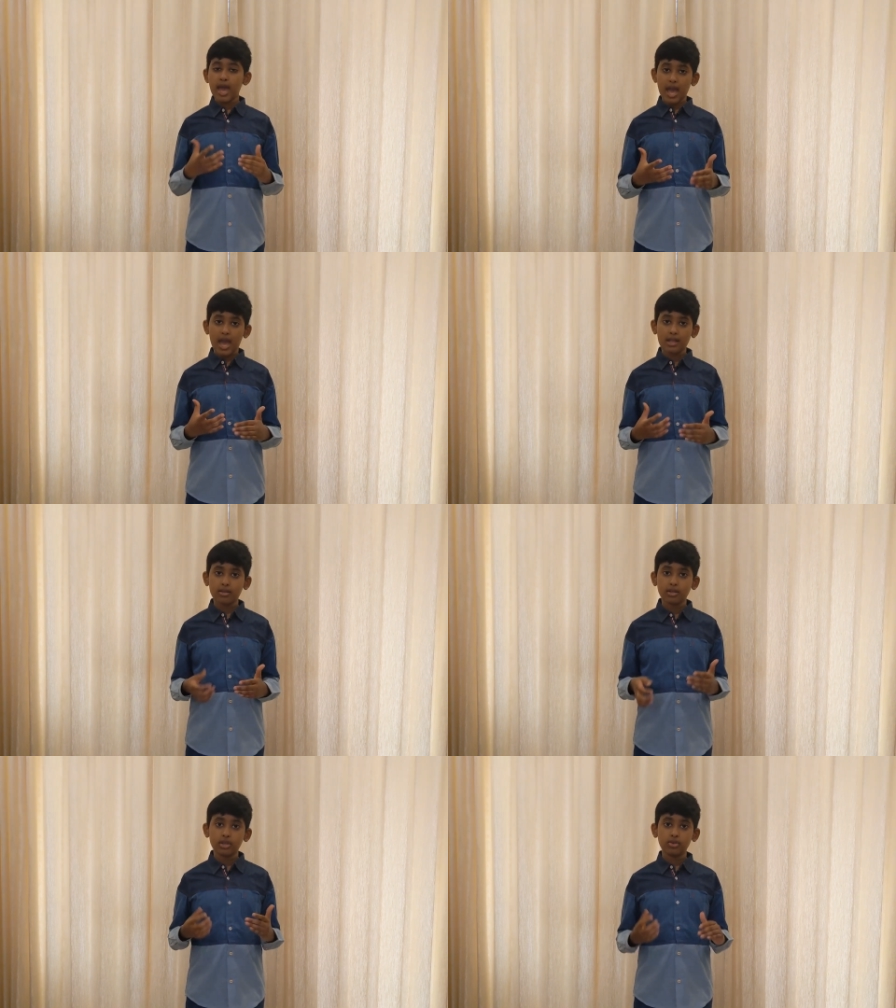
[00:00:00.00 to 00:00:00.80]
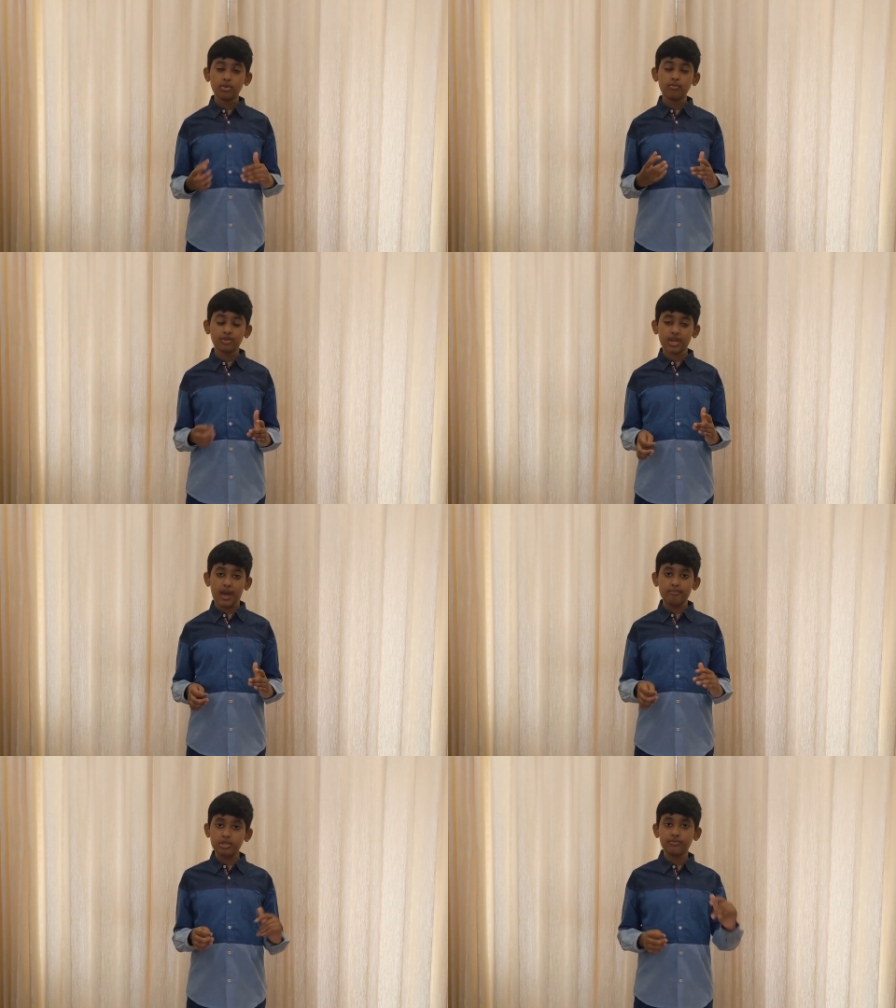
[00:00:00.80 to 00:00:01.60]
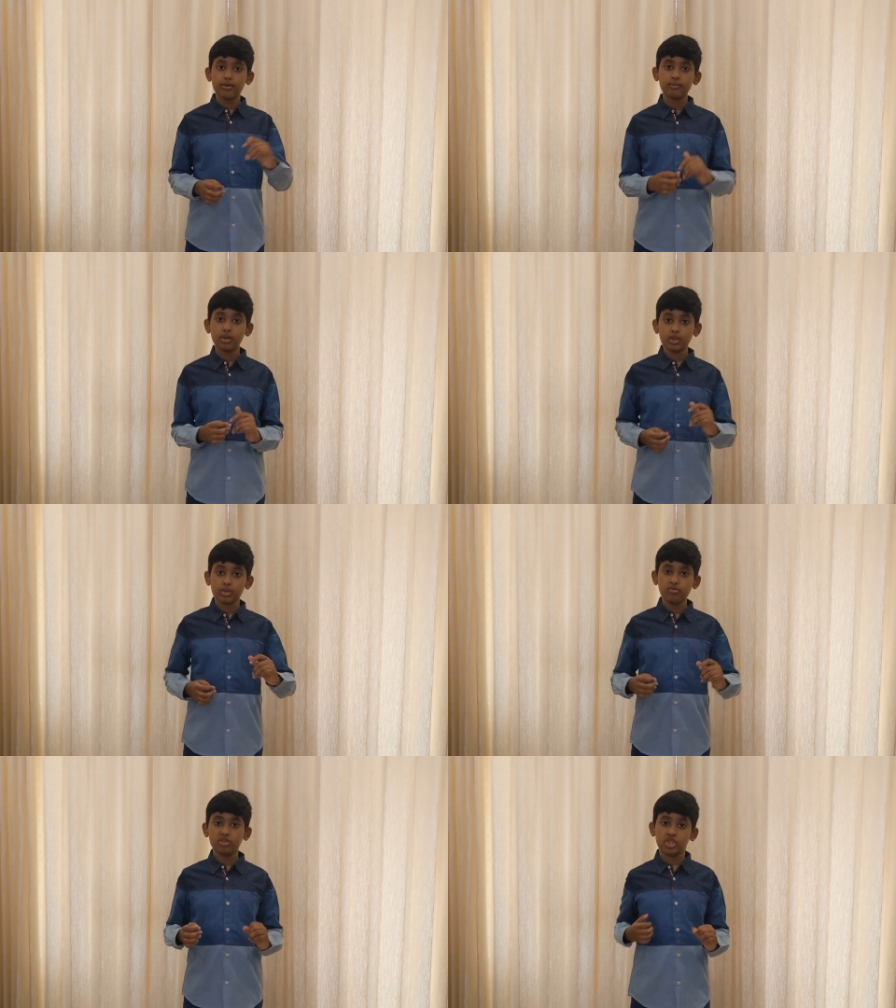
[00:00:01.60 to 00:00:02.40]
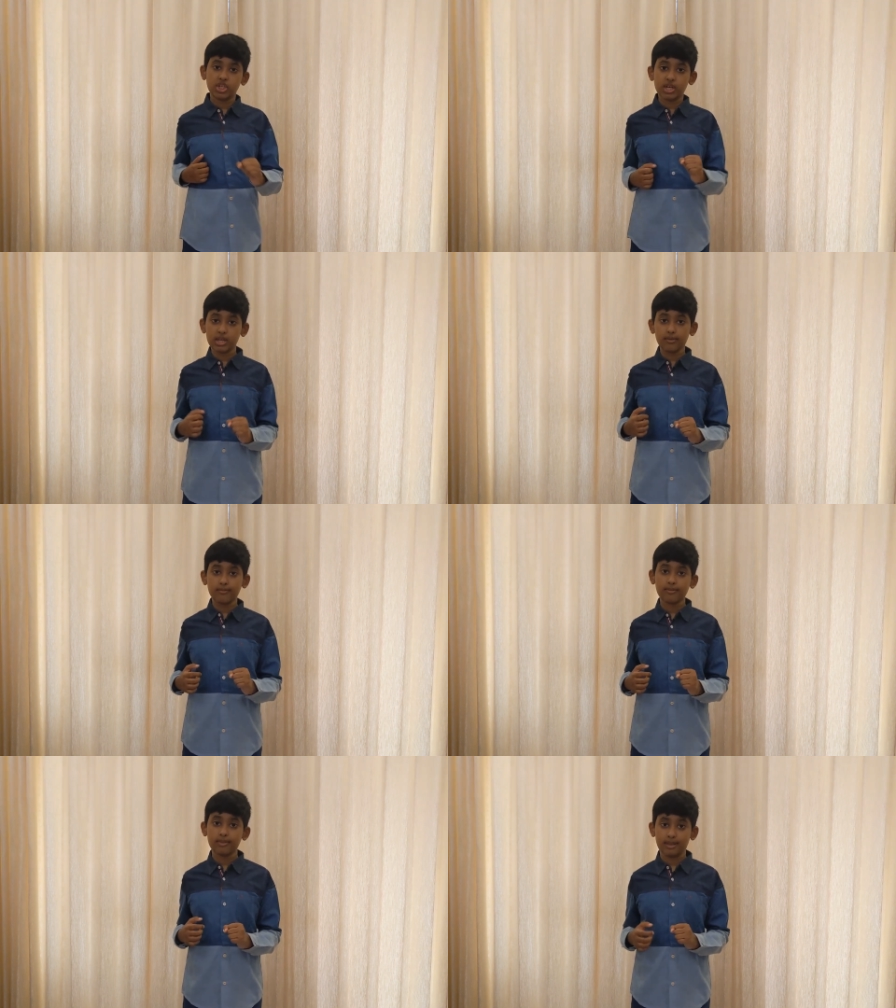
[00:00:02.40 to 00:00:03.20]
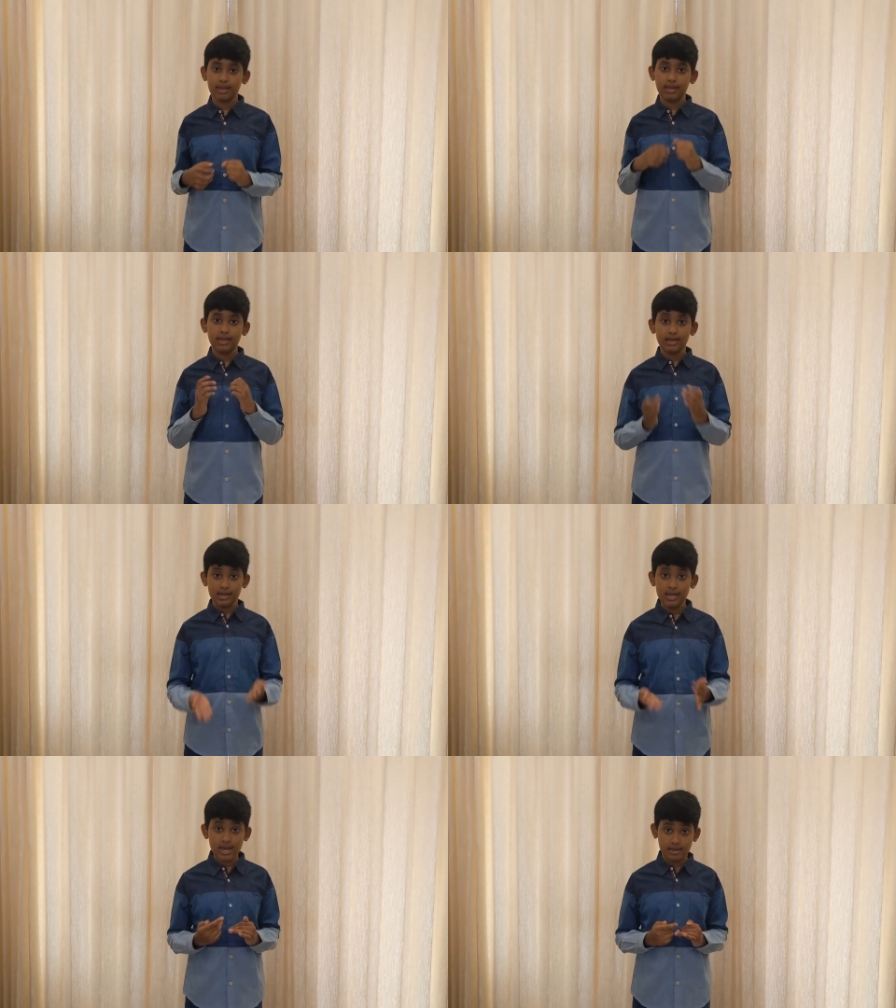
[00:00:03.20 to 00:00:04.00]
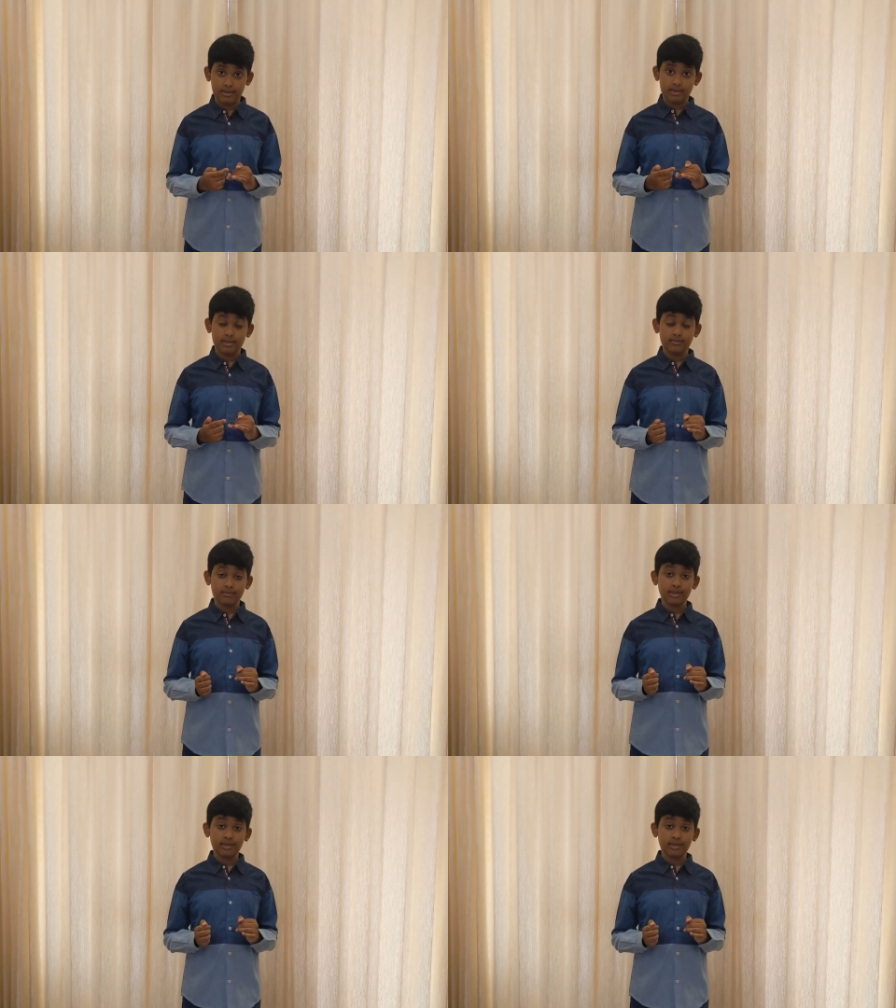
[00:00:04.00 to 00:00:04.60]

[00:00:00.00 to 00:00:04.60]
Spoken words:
And you know what happens when molecules jiggle? Heat.